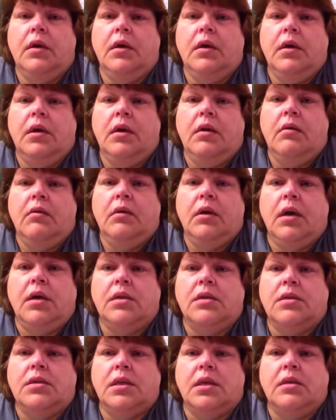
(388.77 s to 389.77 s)
you know, got
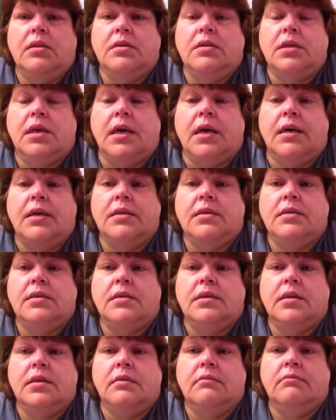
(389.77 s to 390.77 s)
to see the
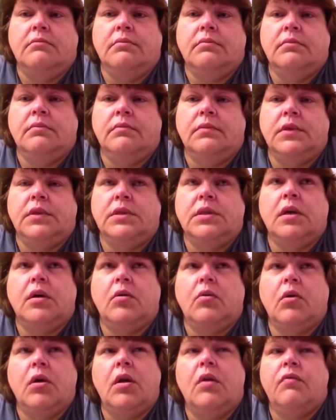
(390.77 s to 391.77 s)
sights, and I saw
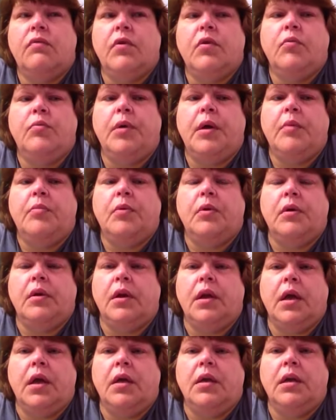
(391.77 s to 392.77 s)
quite a few people
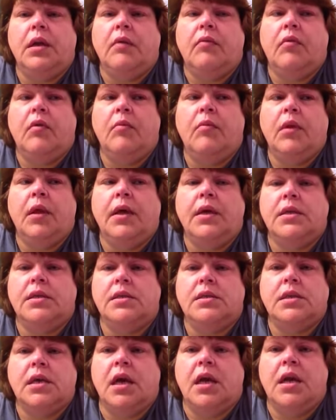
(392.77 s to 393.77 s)
today in different
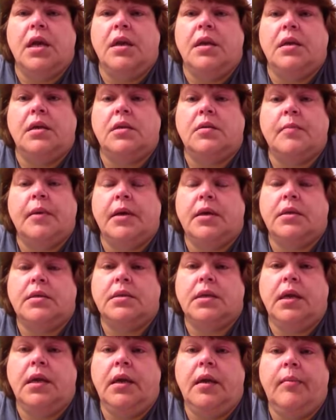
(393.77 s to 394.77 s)
places. I didn't expect to
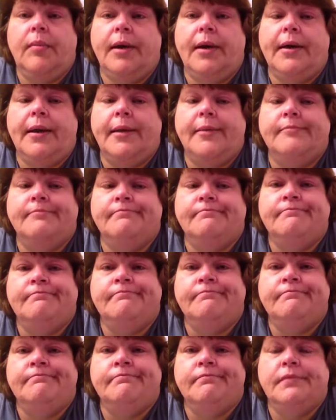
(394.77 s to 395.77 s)
see anybody
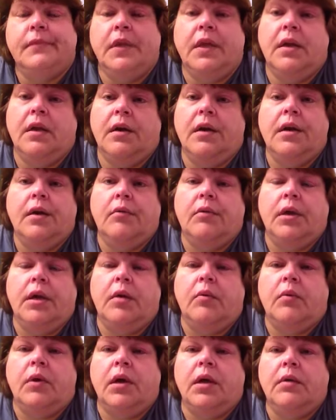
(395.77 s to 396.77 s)
that I knew
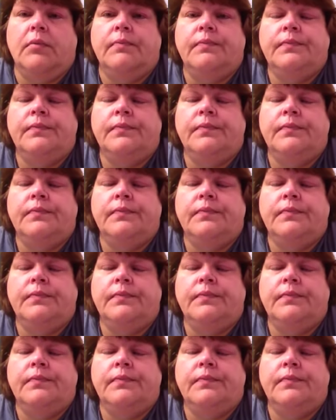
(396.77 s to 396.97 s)
anyway.